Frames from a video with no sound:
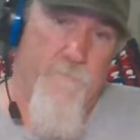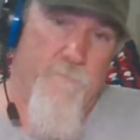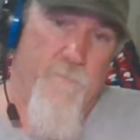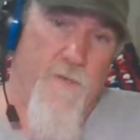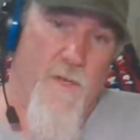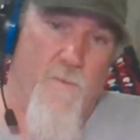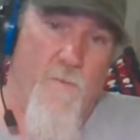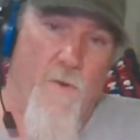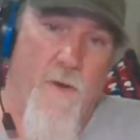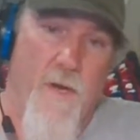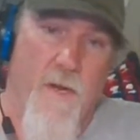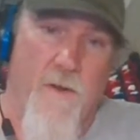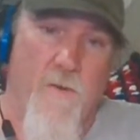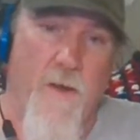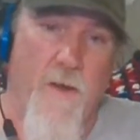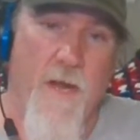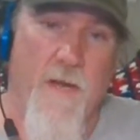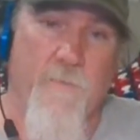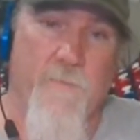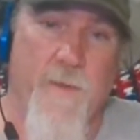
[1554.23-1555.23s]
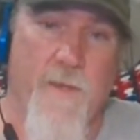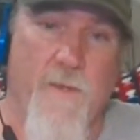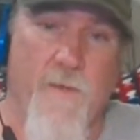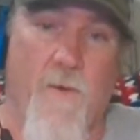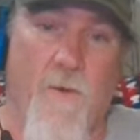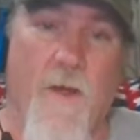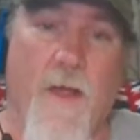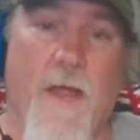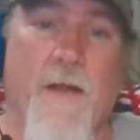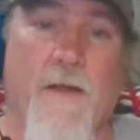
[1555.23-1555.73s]
You want to correct me?
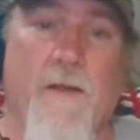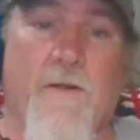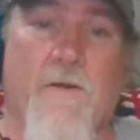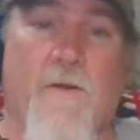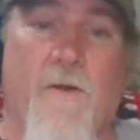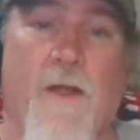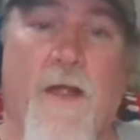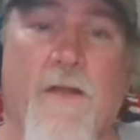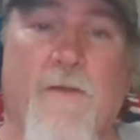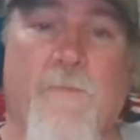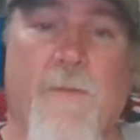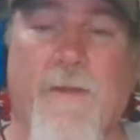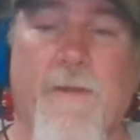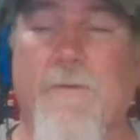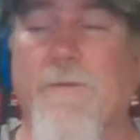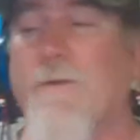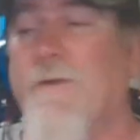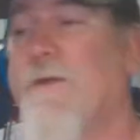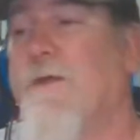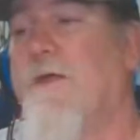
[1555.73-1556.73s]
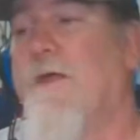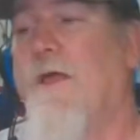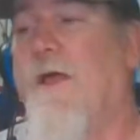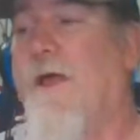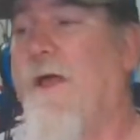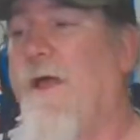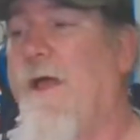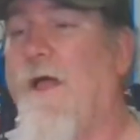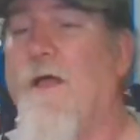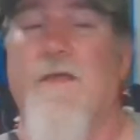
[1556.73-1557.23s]
Go ahead and correct me.
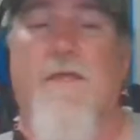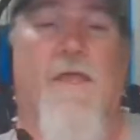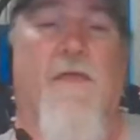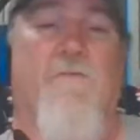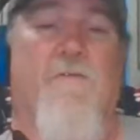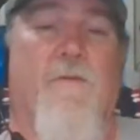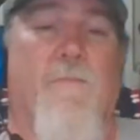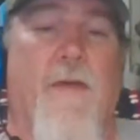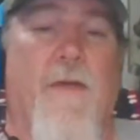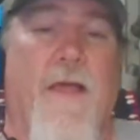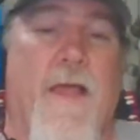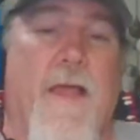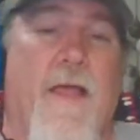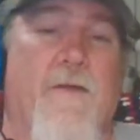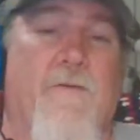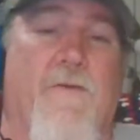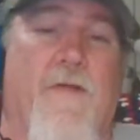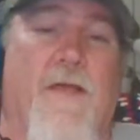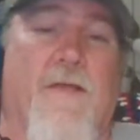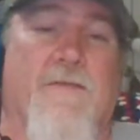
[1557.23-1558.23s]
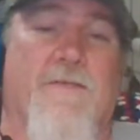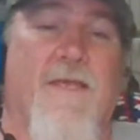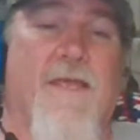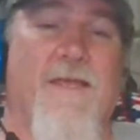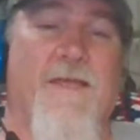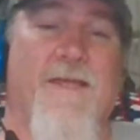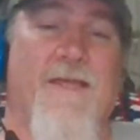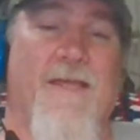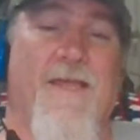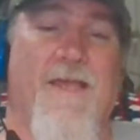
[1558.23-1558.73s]
I'll give you my address.
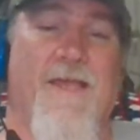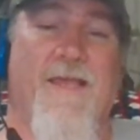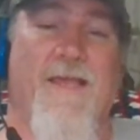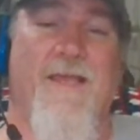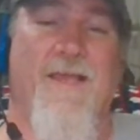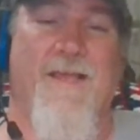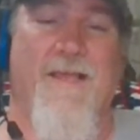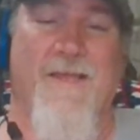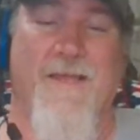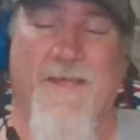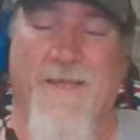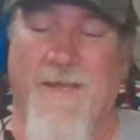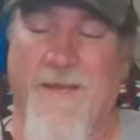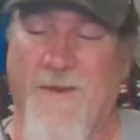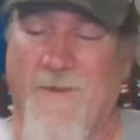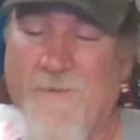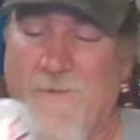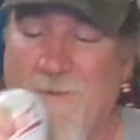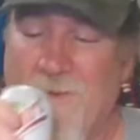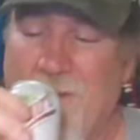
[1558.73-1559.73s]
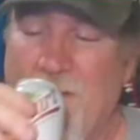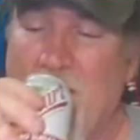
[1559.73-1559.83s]
you know.